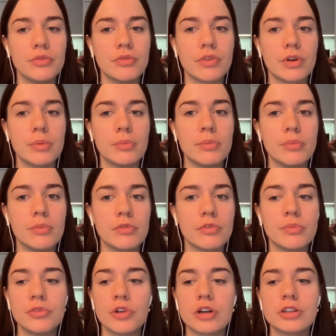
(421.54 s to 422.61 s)
from
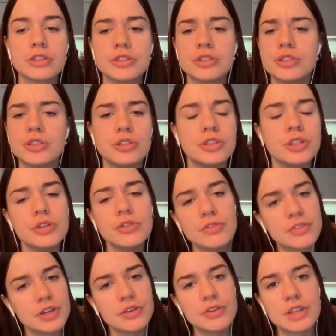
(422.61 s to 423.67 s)
doctors, do you
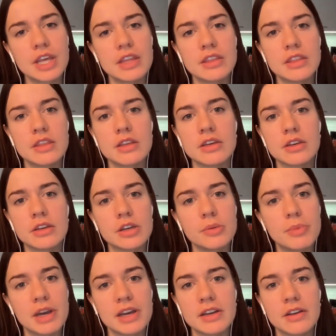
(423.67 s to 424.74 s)
feel that the
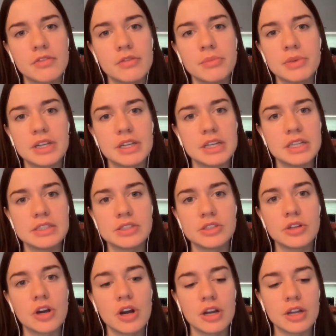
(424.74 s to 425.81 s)
Quebec government is
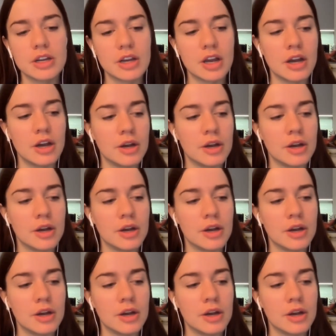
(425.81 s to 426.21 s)
not